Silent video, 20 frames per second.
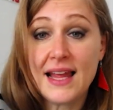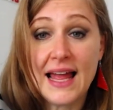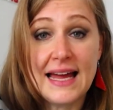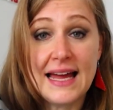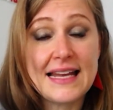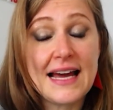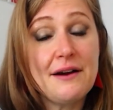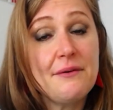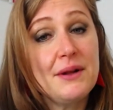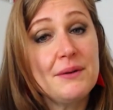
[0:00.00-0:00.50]

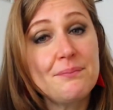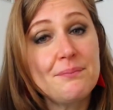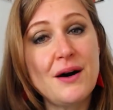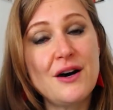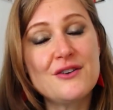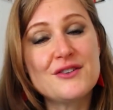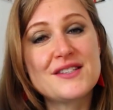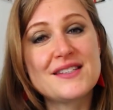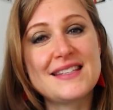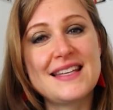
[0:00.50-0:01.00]
And I will
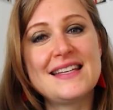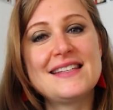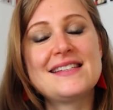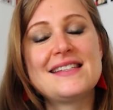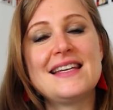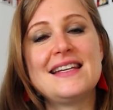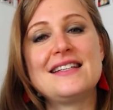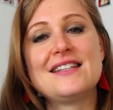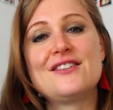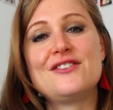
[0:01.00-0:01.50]
post this
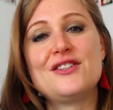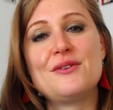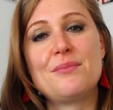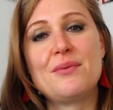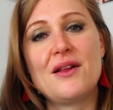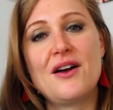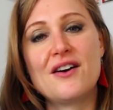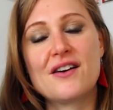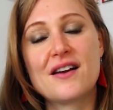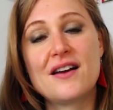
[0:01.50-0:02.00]
into the
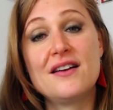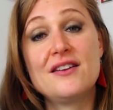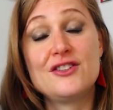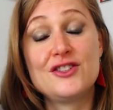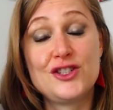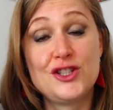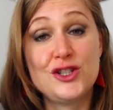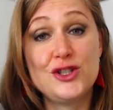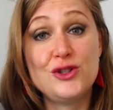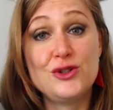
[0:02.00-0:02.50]
blog
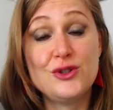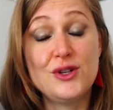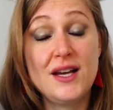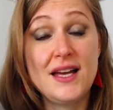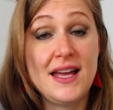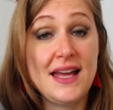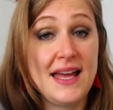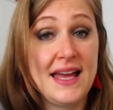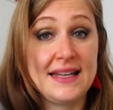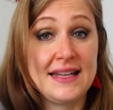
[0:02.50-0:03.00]
too,
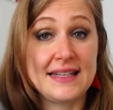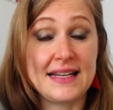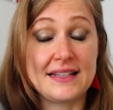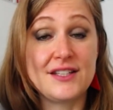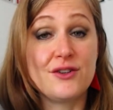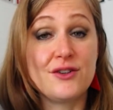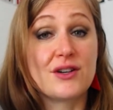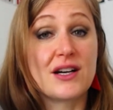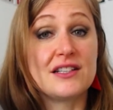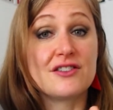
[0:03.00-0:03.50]

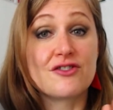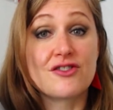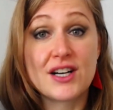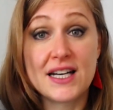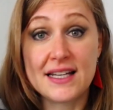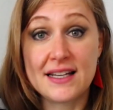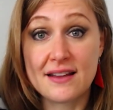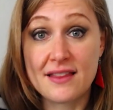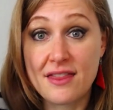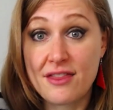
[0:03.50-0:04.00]
that you can
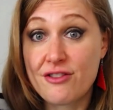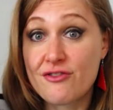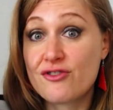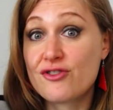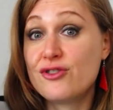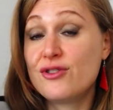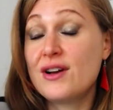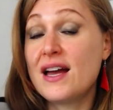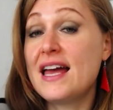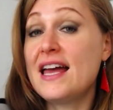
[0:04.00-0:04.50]
read it
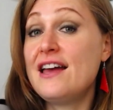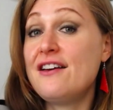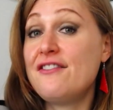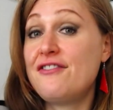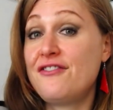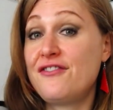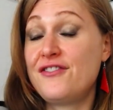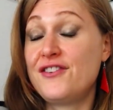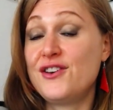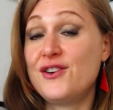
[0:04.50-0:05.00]
through
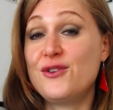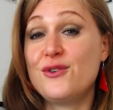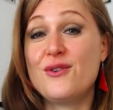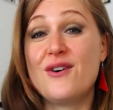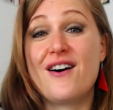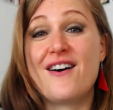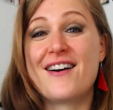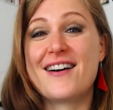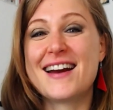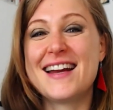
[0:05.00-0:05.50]
if you
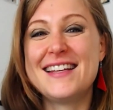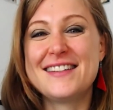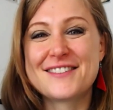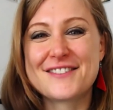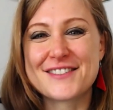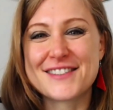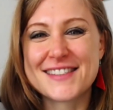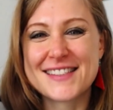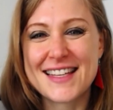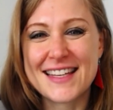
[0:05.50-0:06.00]
are
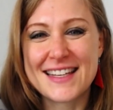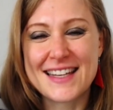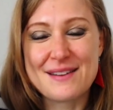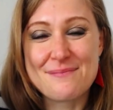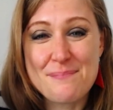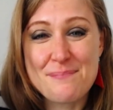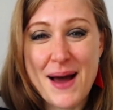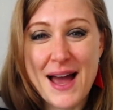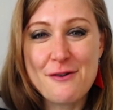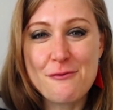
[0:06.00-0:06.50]
interested
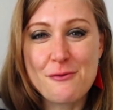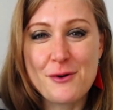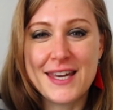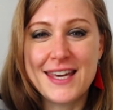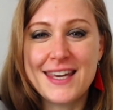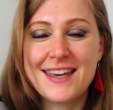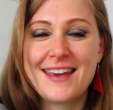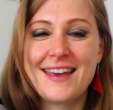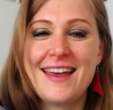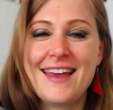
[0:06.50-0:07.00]
in my
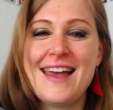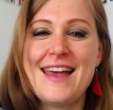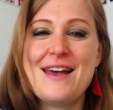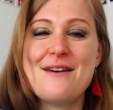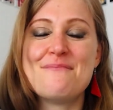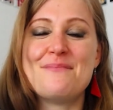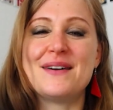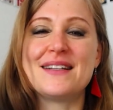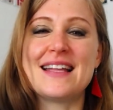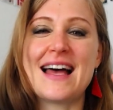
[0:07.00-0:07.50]
week.
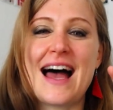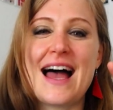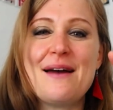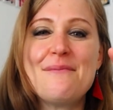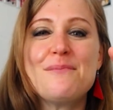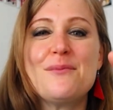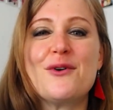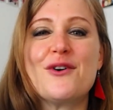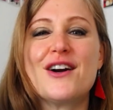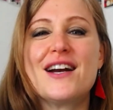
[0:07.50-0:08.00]
But
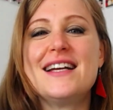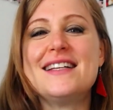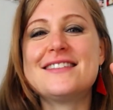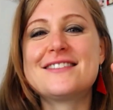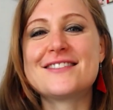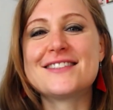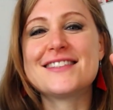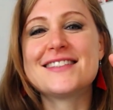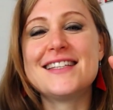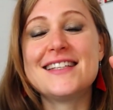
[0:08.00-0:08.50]
I'm more
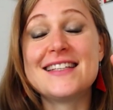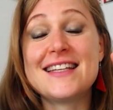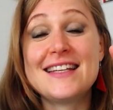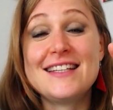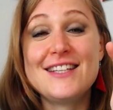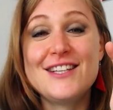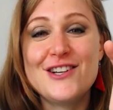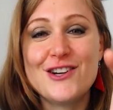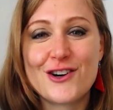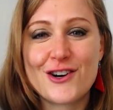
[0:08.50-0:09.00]
interested
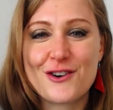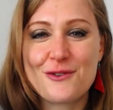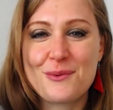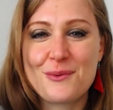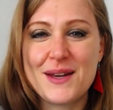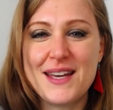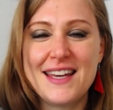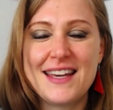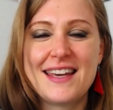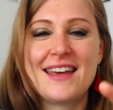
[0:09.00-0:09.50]
in your
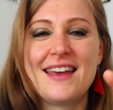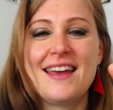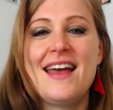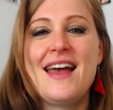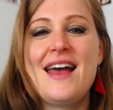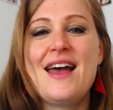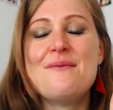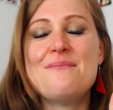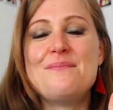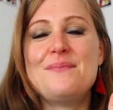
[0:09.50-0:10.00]
week,
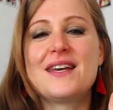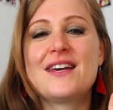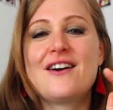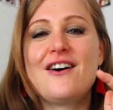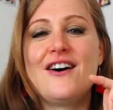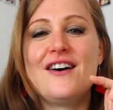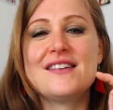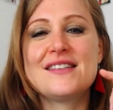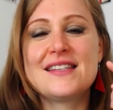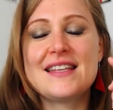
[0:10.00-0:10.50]

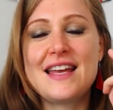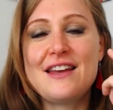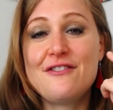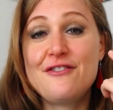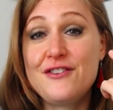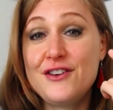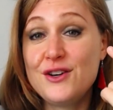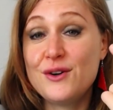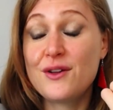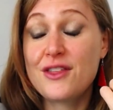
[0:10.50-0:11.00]
because
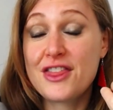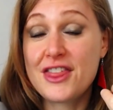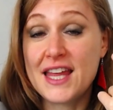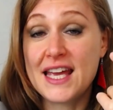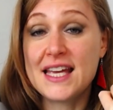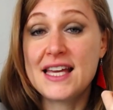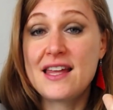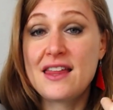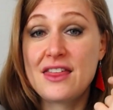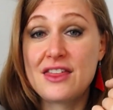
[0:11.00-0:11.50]
if you
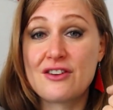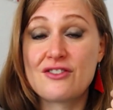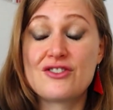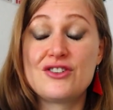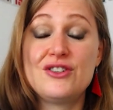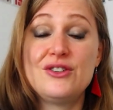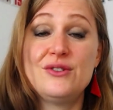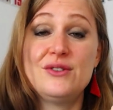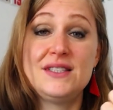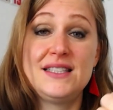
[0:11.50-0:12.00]
think
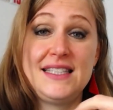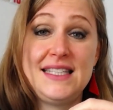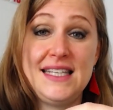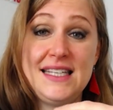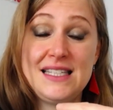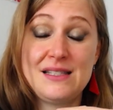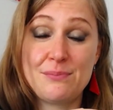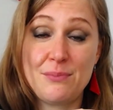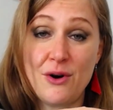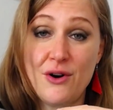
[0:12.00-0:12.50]
through
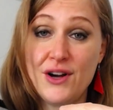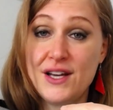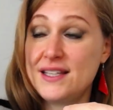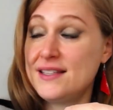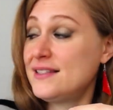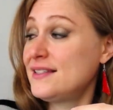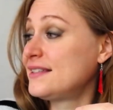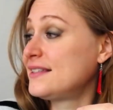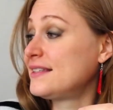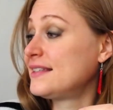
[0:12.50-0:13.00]
these
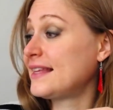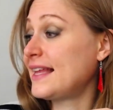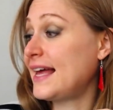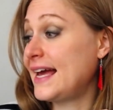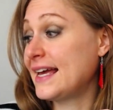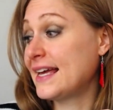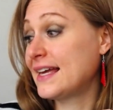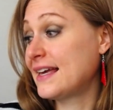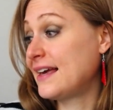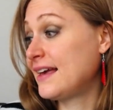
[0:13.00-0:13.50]
points,
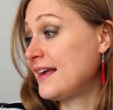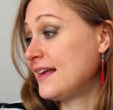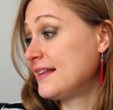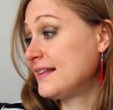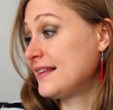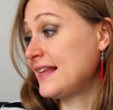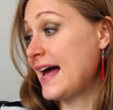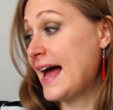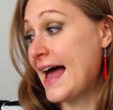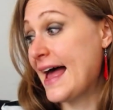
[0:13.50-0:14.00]
like
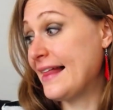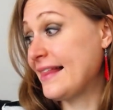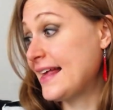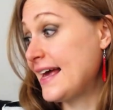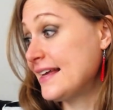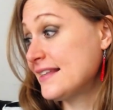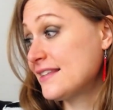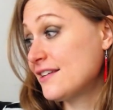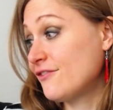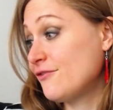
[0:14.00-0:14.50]
the
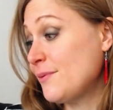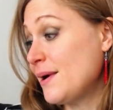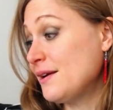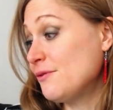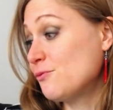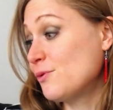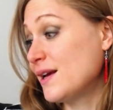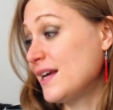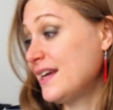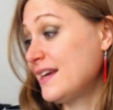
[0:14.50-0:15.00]
highlights of my
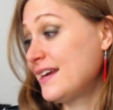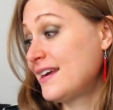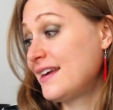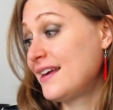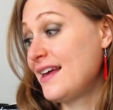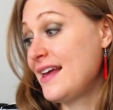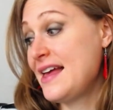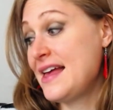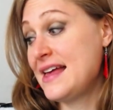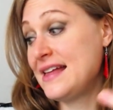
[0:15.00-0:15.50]

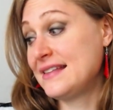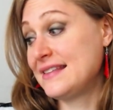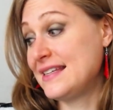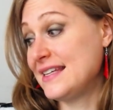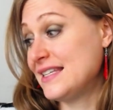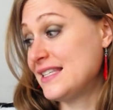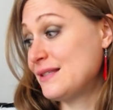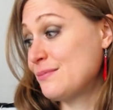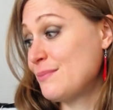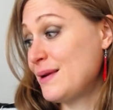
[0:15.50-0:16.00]
week,
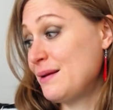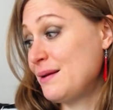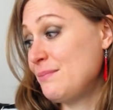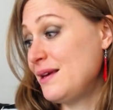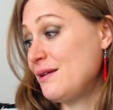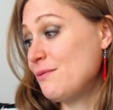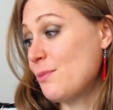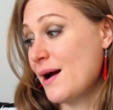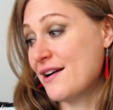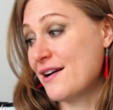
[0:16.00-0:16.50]
this made
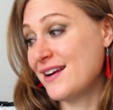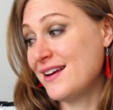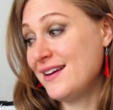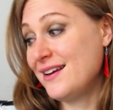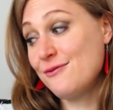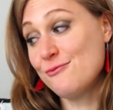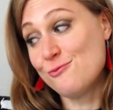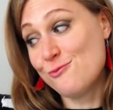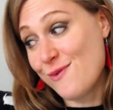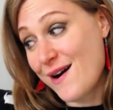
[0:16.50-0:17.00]
me
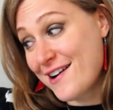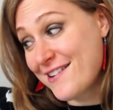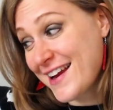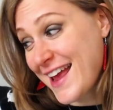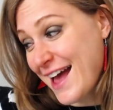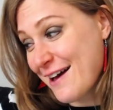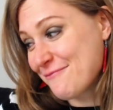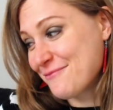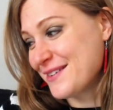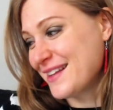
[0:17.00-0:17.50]
very, very
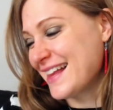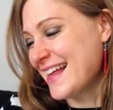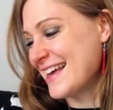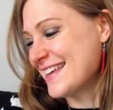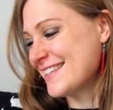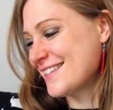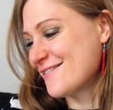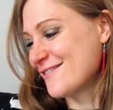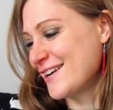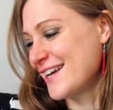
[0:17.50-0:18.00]
happy
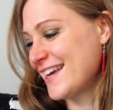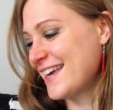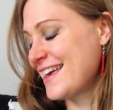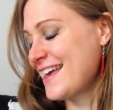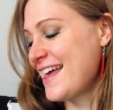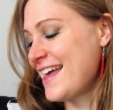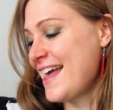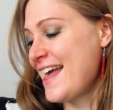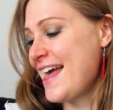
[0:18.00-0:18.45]
last week.